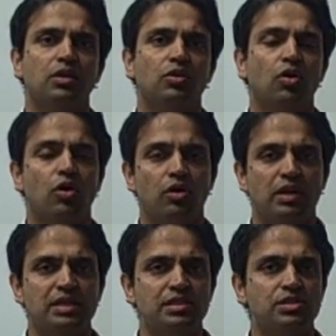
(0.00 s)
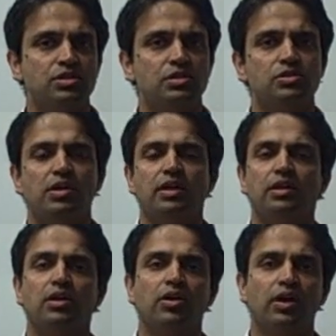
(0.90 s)
the organization is running
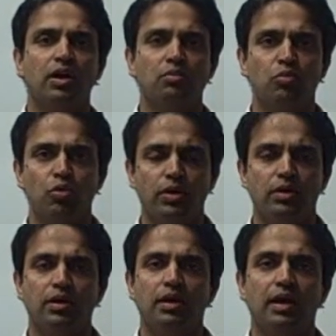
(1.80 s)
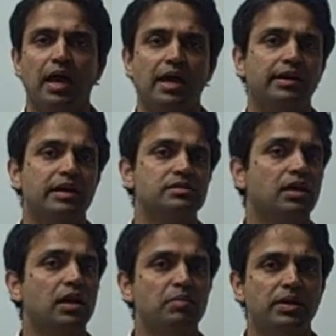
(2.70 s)
in a critical mode and it has
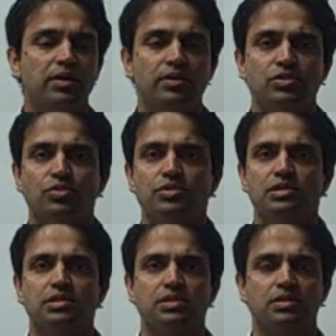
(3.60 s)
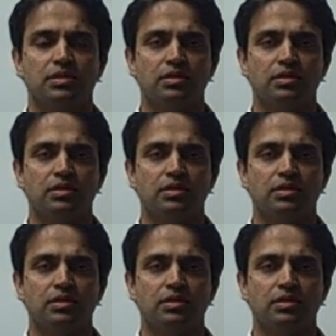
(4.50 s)
limited resources.